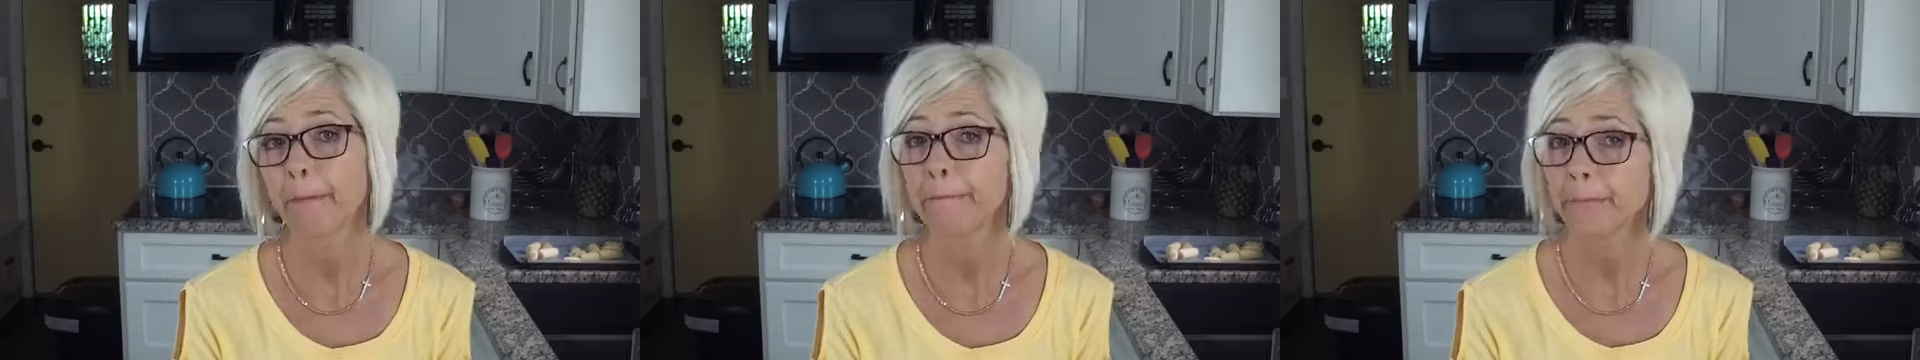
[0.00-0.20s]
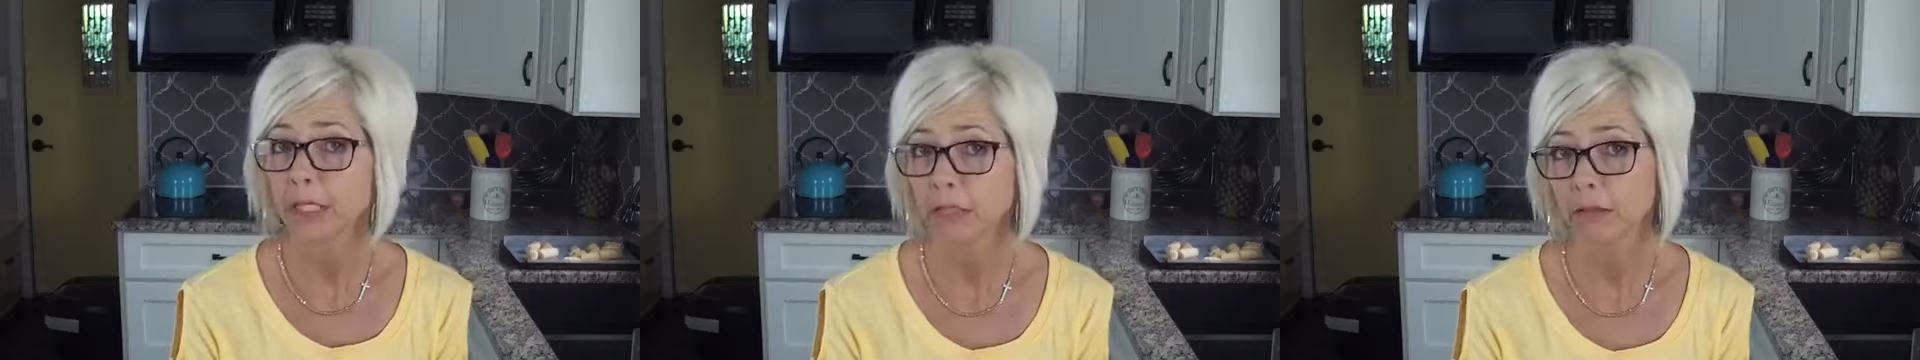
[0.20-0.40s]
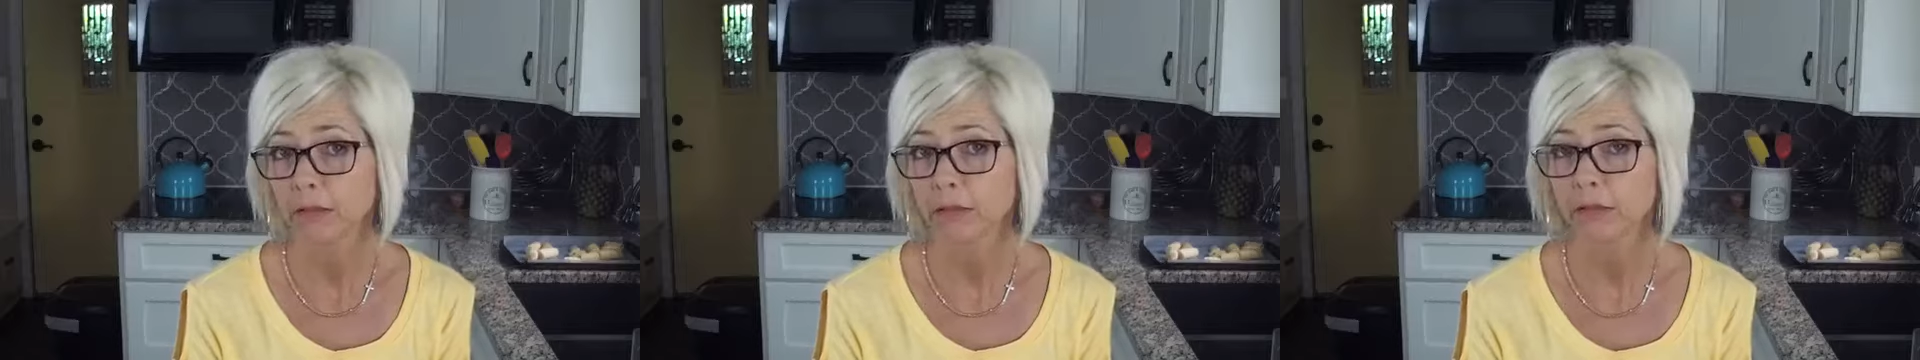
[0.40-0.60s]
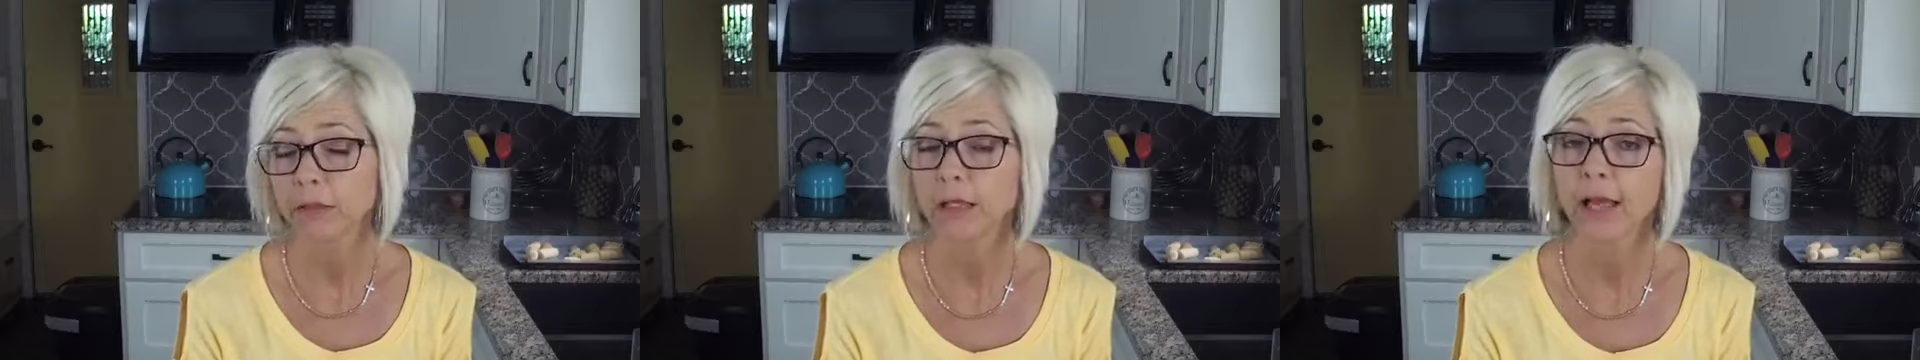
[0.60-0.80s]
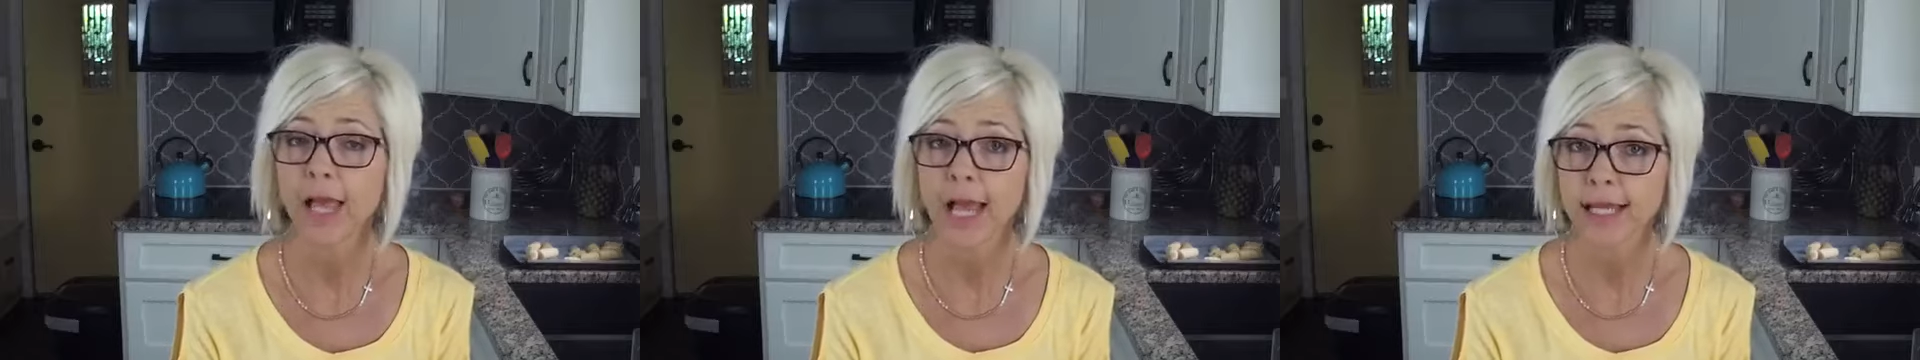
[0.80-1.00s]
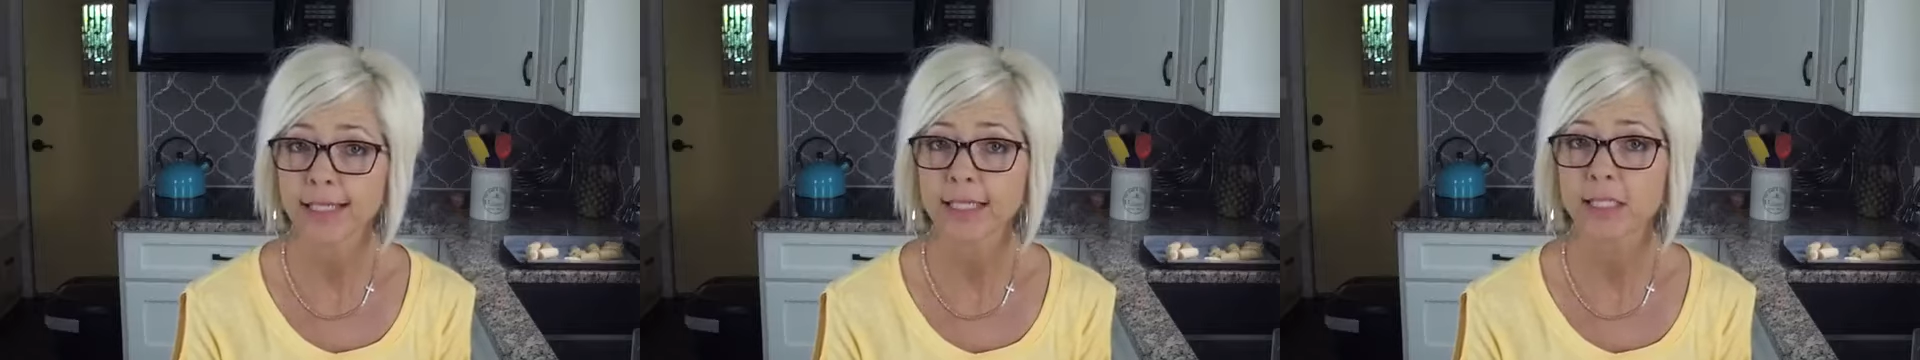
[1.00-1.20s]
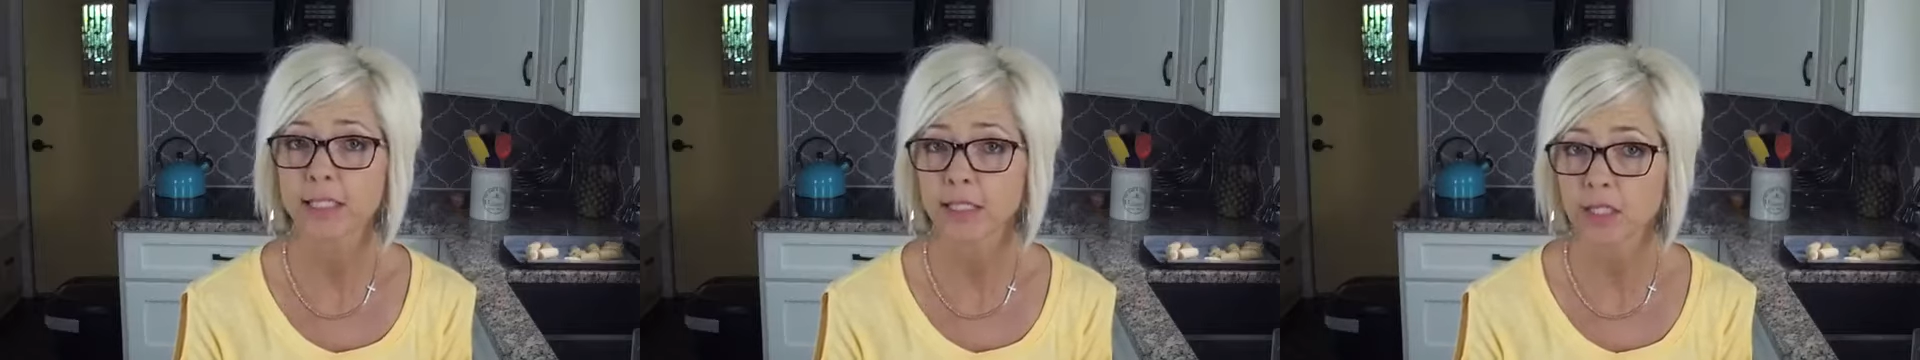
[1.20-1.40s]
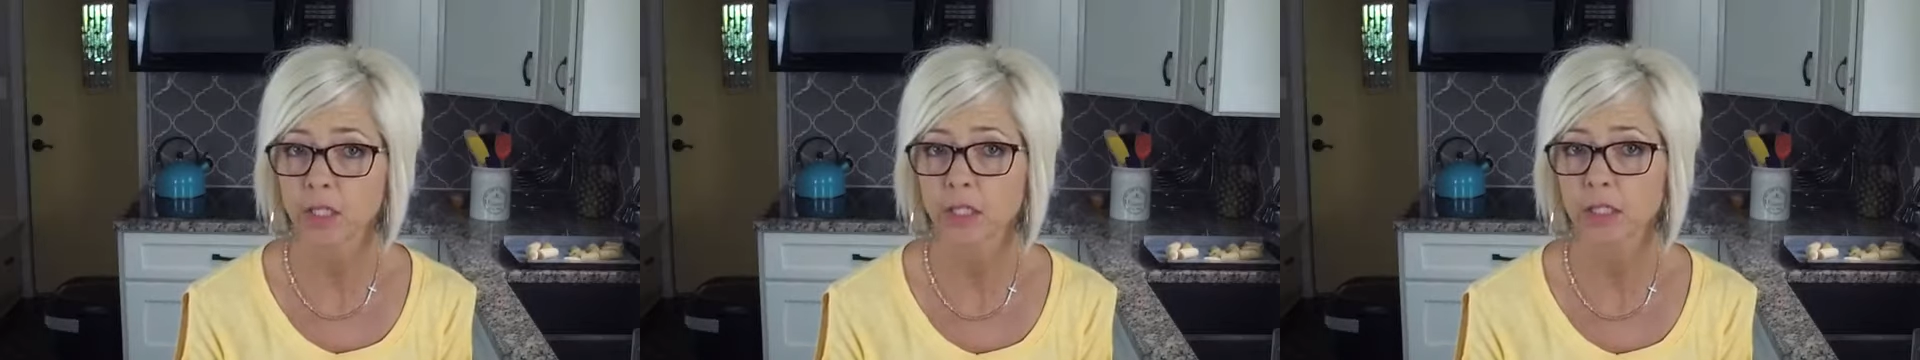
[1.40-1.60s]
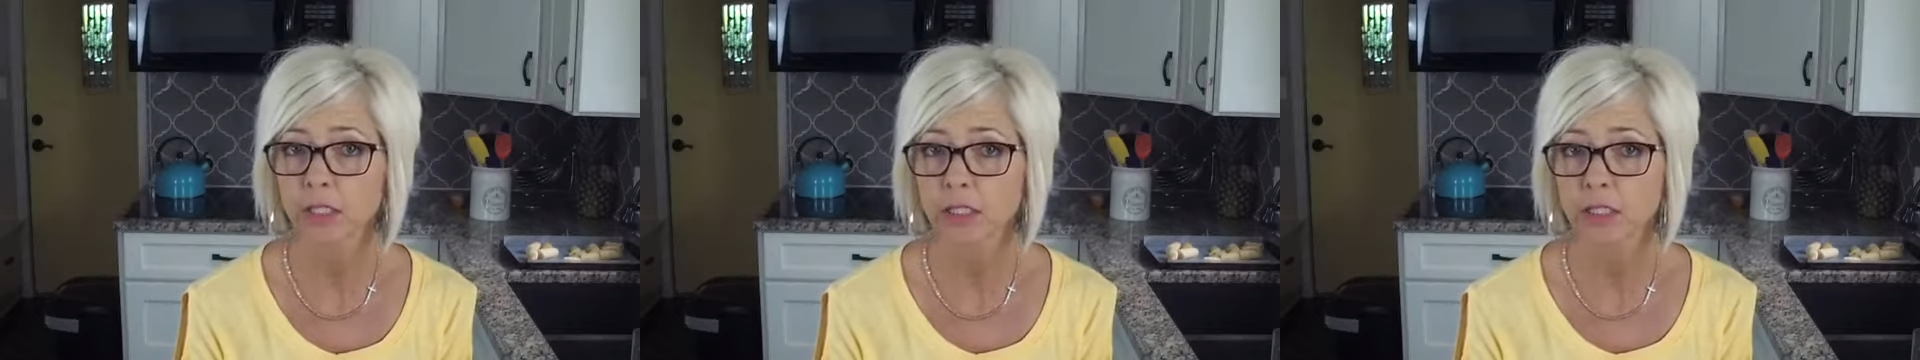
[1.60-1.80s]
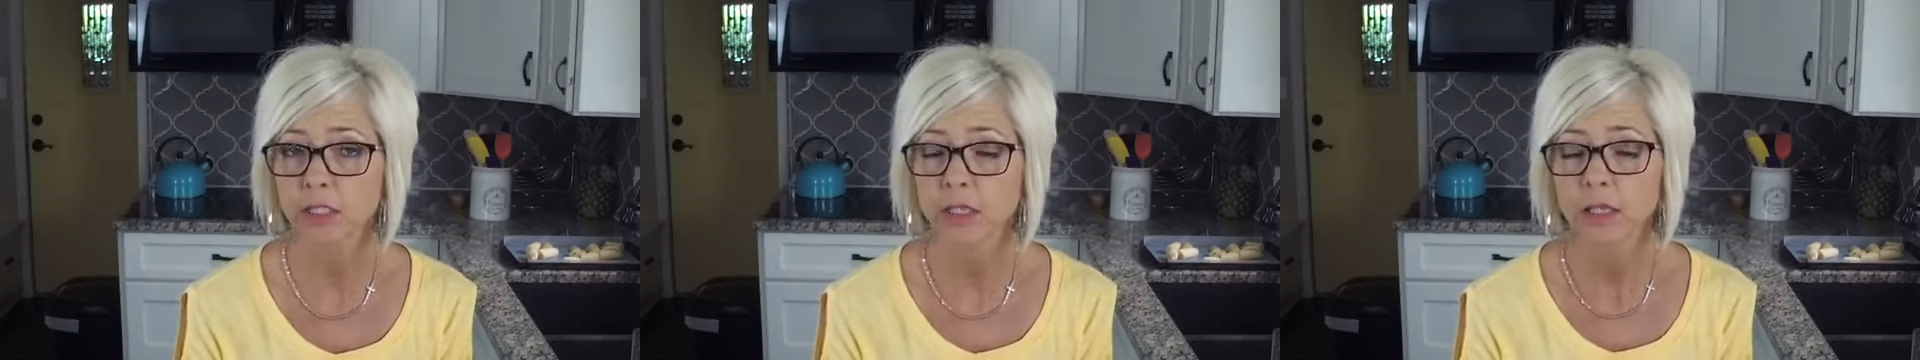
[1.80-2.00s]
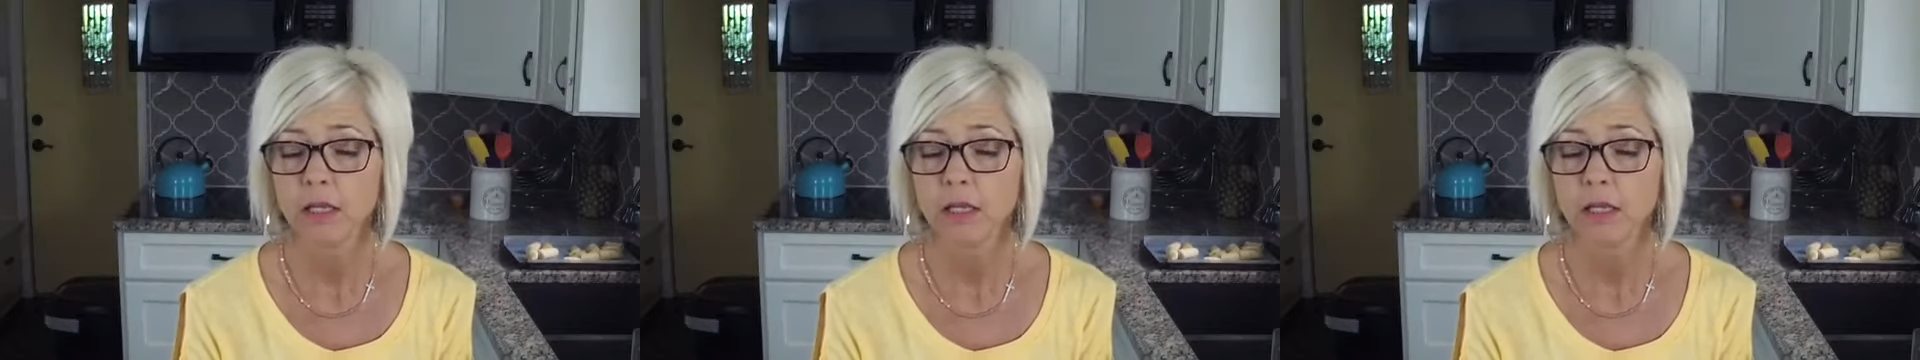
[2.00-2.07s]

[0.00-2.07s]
meal as a dessert.